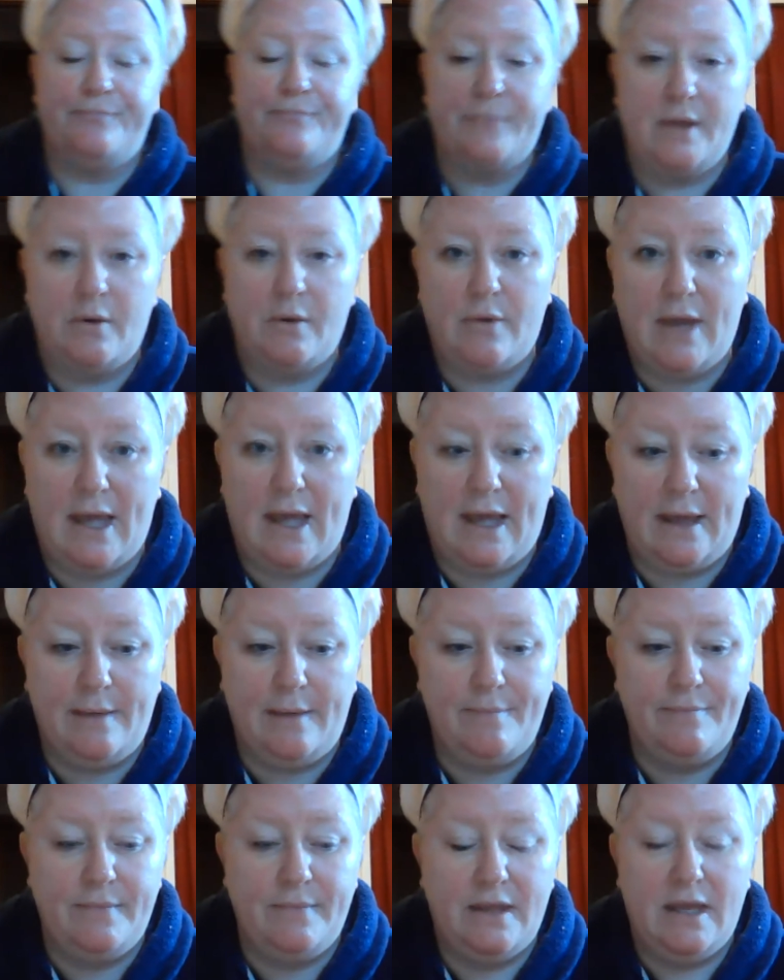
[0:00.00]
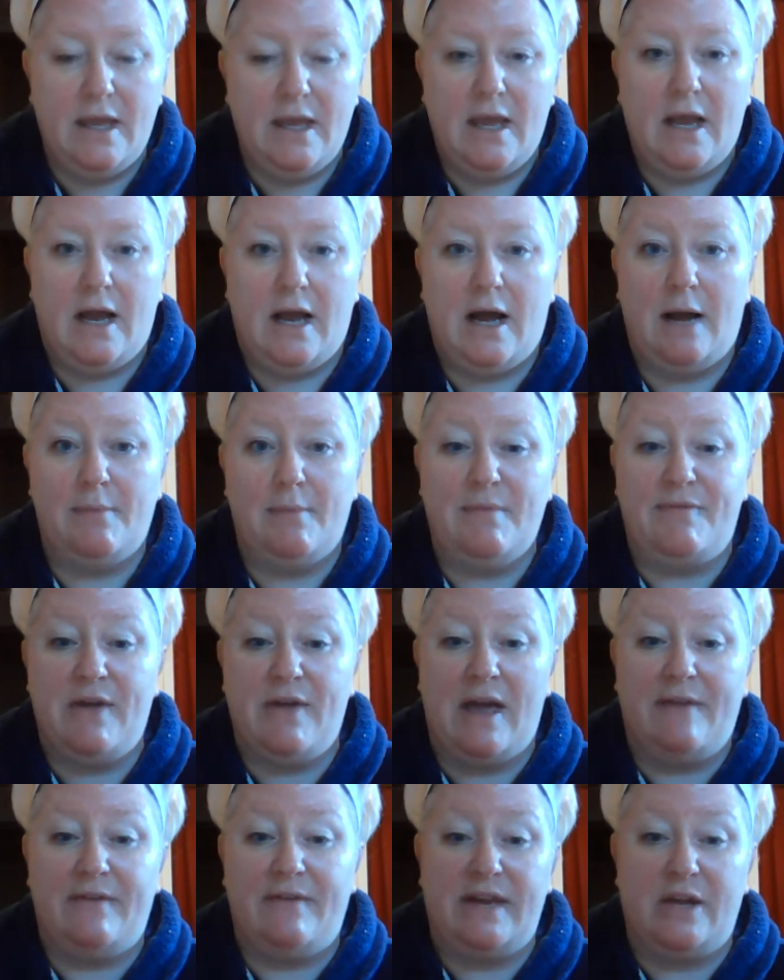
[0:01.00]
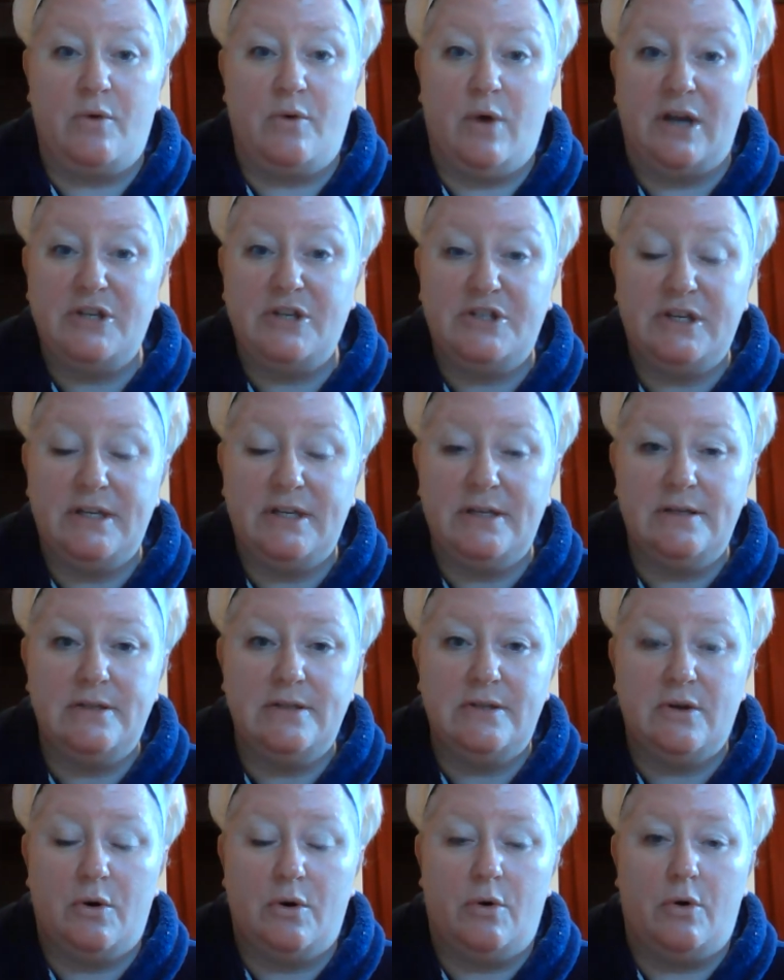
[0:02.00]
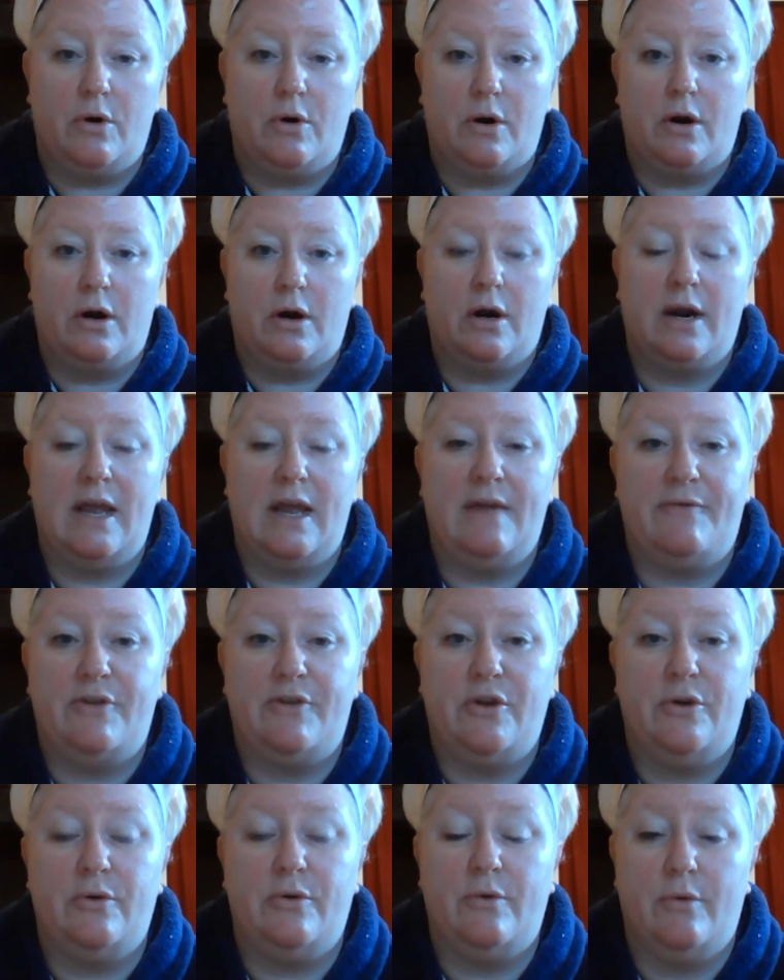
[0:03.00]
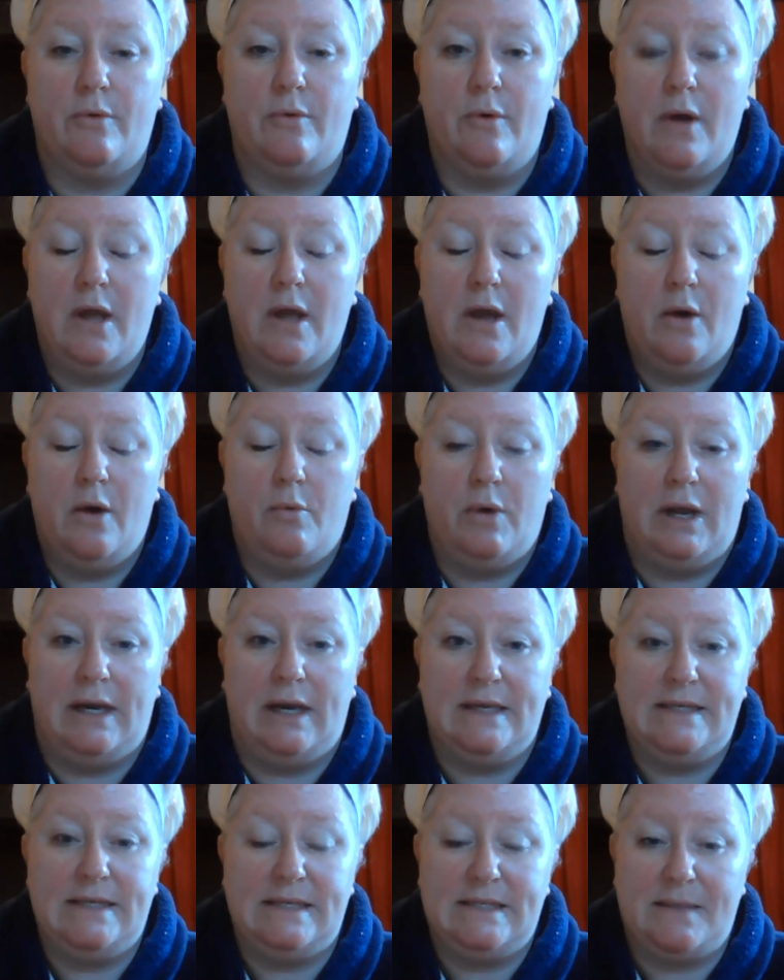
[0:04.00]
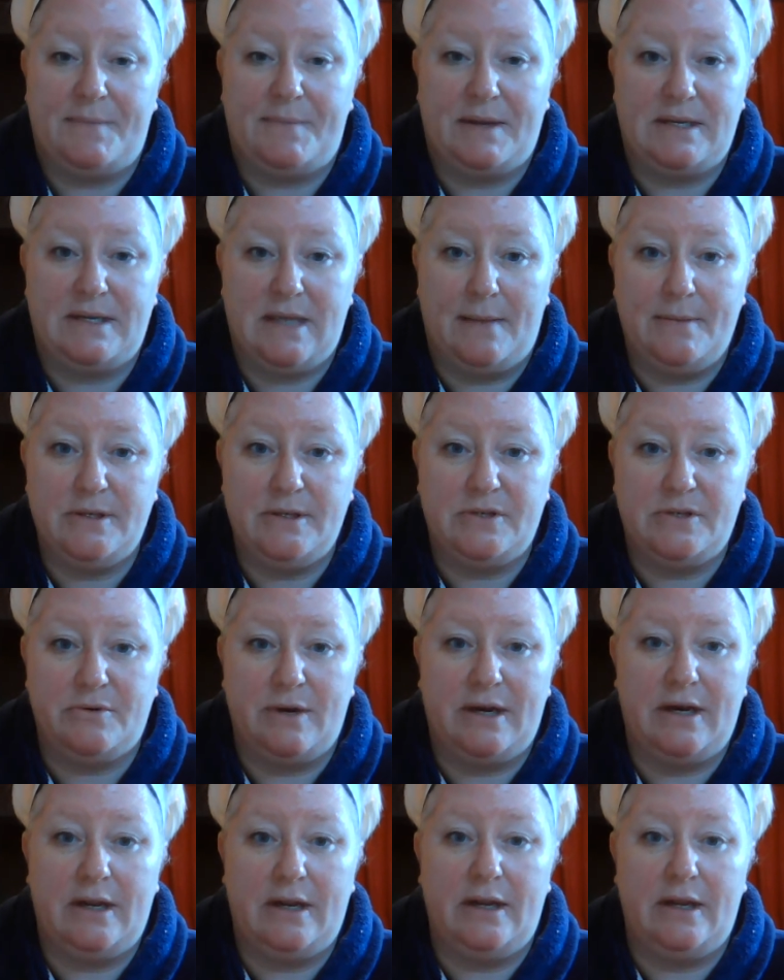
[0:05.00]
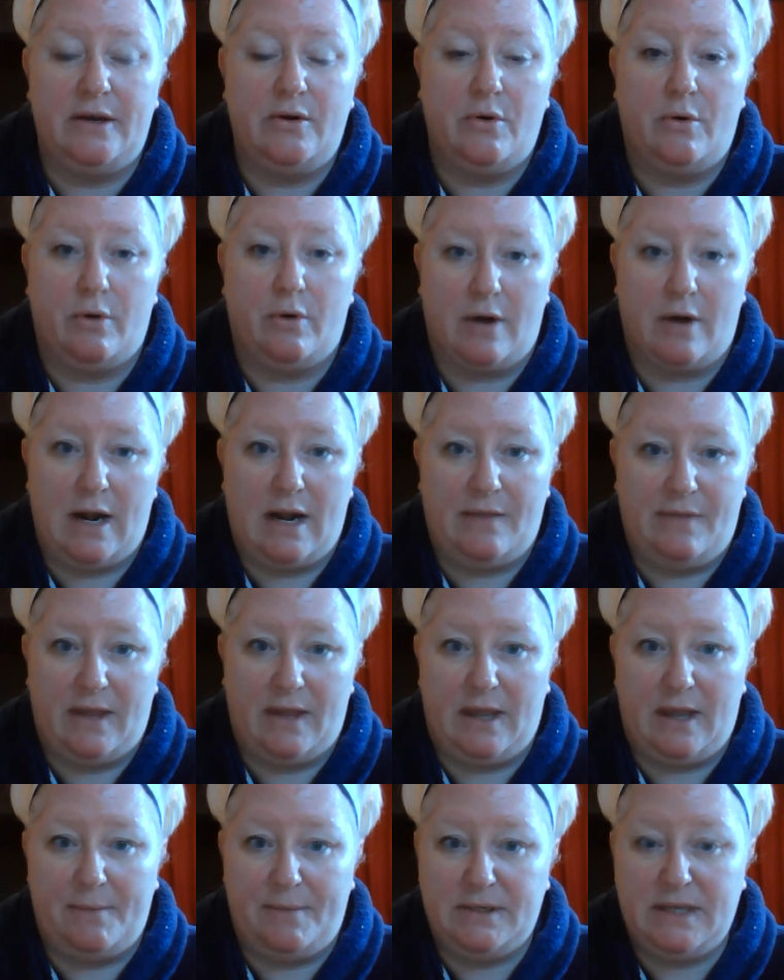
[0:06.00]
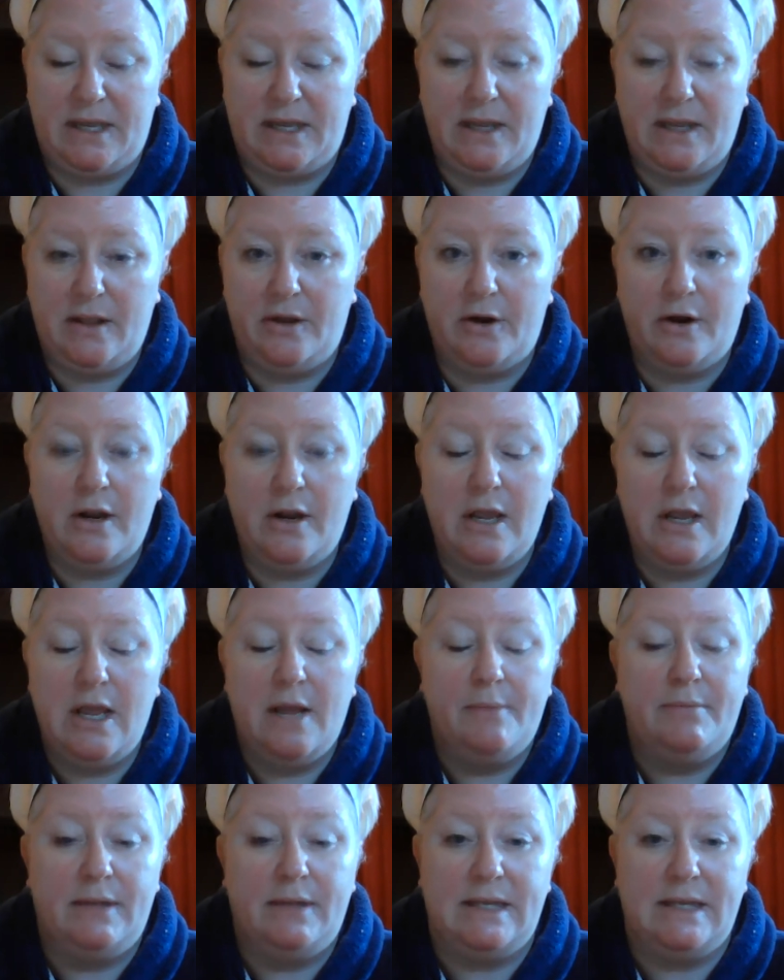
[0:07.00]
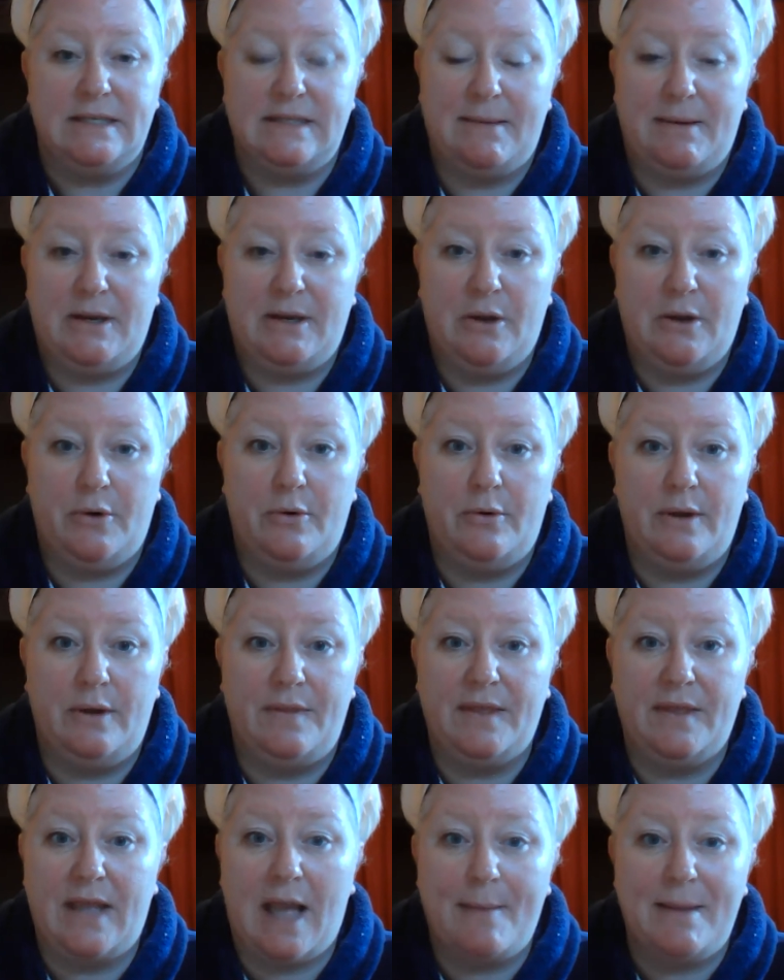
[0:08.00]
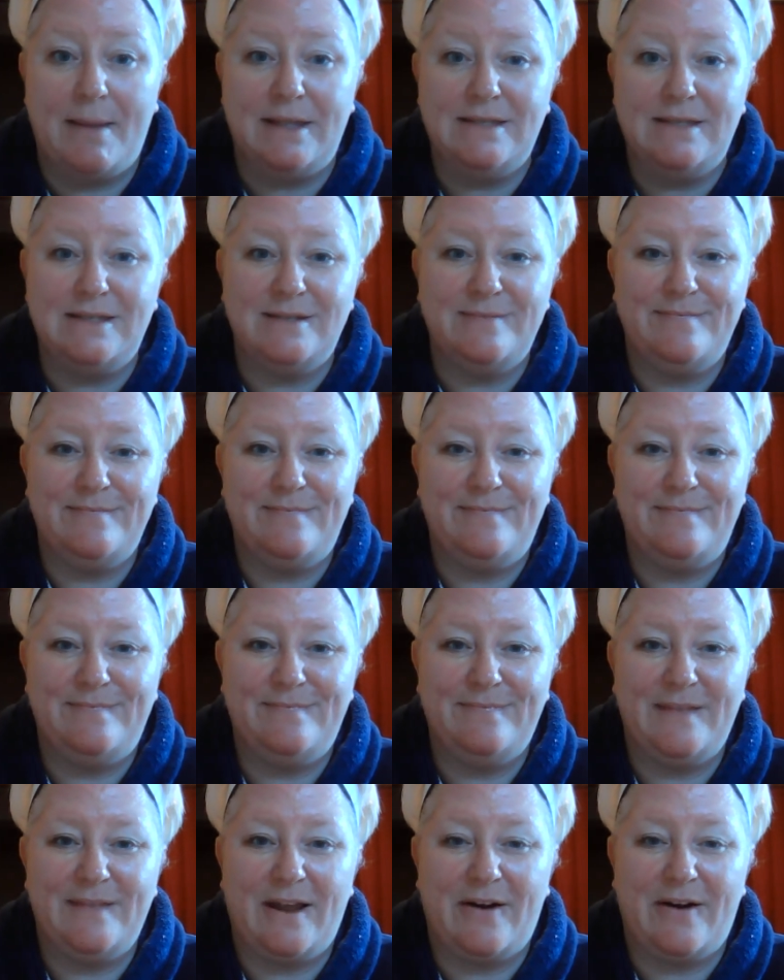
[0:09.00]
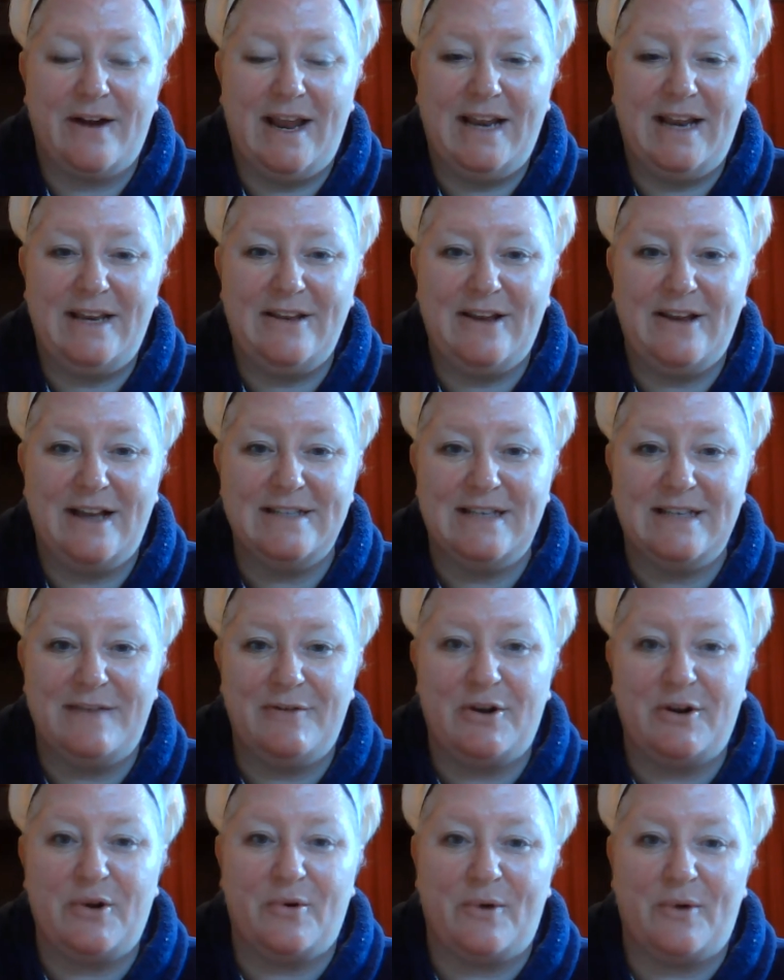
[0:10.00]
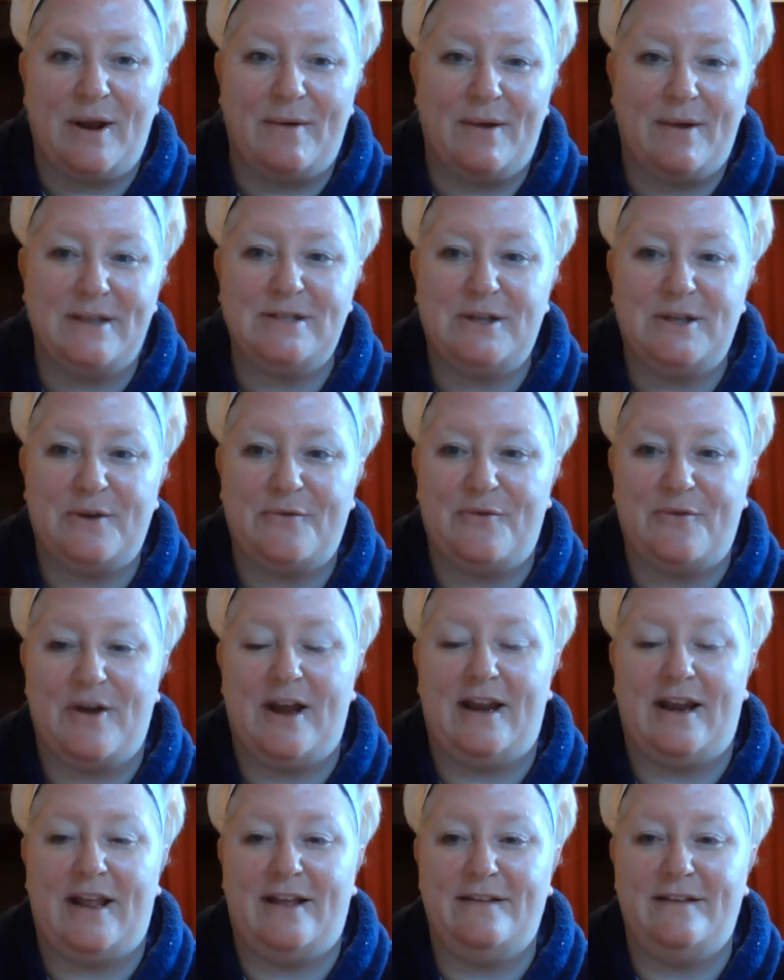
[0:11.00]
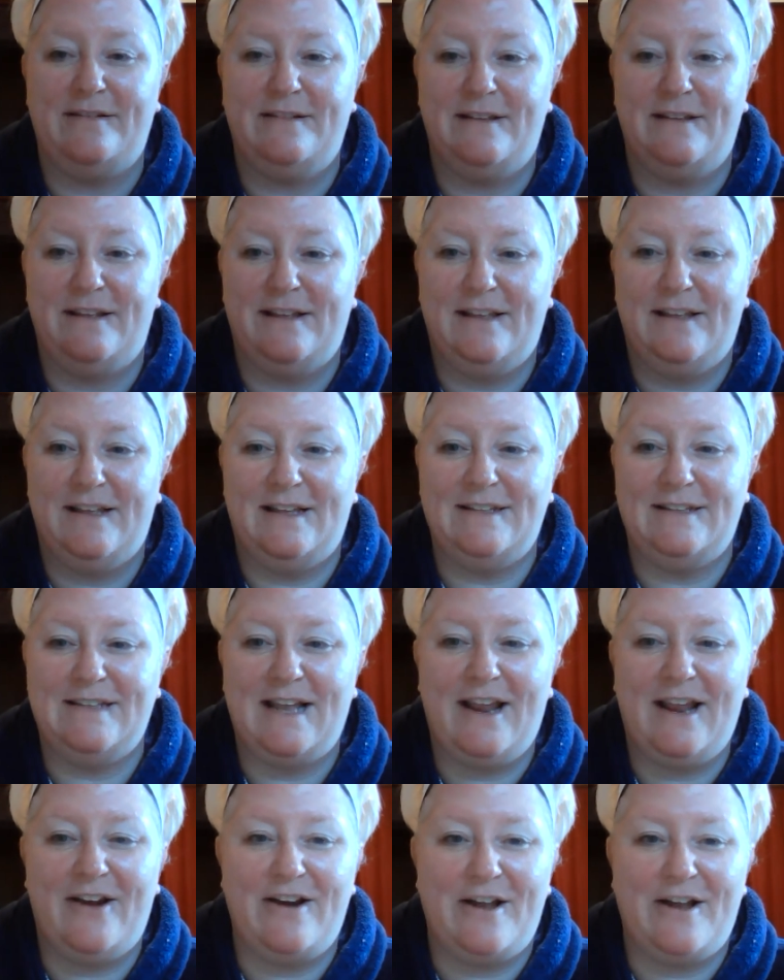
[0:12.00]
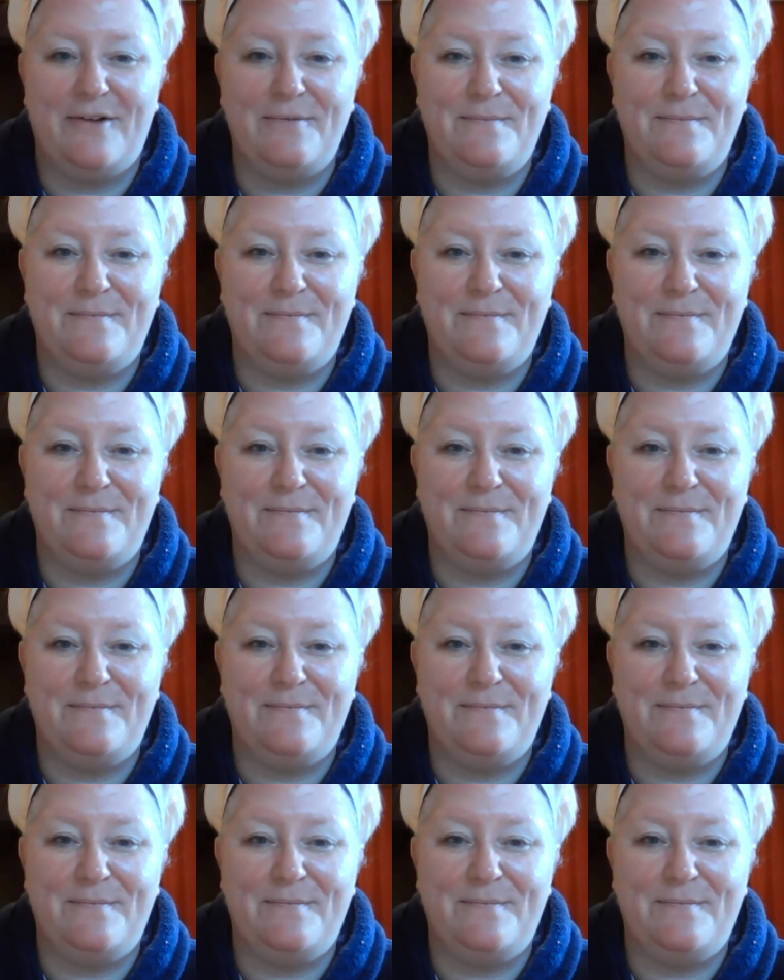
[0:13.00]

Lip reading: Okay? If you have any questions, or if you want to see something demonstrated or anything in particular, please let me know in the comments. All right, you guys have a great rest of your Friday. Take care now.